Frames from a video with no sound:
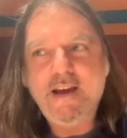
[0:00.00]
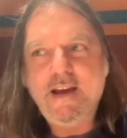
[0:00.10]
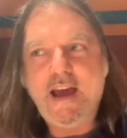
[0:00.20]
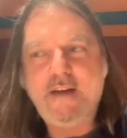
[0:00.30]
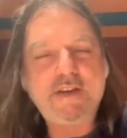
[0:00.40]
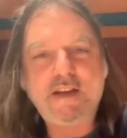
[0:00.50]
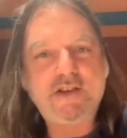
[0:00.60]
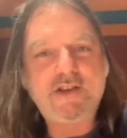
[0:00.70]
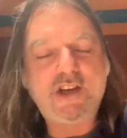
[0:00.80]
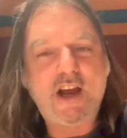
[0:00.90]
everything
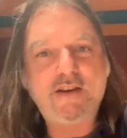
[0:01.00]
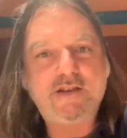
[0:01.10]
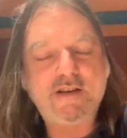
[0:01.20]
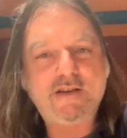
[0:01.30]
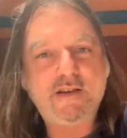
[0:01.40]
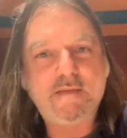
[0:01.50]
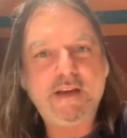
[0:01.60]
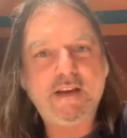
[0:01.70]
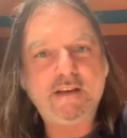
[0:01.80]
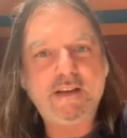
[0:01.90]
just changes
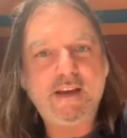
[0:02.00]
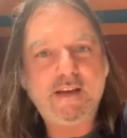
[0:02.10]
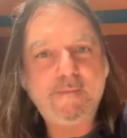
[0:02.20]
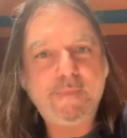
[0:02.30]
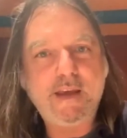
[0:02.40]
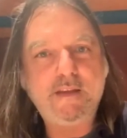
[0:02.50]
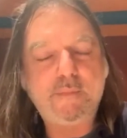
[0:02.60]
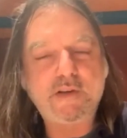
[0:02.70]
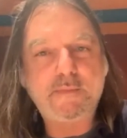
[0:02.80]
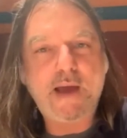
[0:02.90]
immediately in the
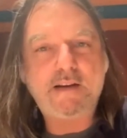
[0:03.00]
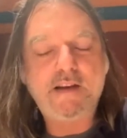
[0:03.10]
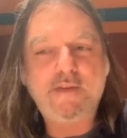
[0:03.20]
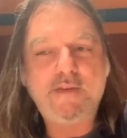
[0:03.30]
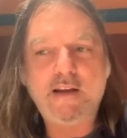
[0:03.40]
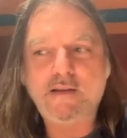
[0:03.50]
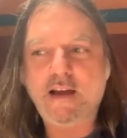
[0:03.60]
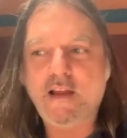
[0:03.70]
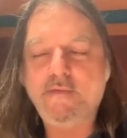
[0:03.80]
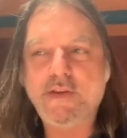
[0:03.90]
perspective. And
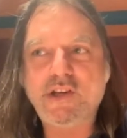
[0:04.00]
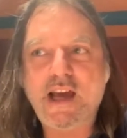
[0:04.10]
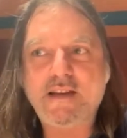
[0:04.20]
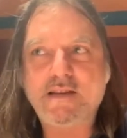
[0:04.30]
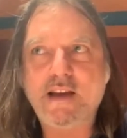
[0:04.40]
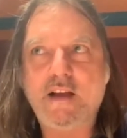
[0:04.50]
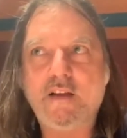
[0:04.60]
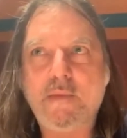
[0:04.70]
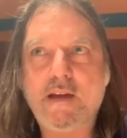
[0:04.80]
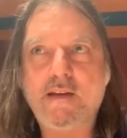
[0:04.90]
I love the jazz
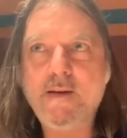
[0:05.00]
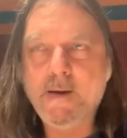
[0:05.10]
element.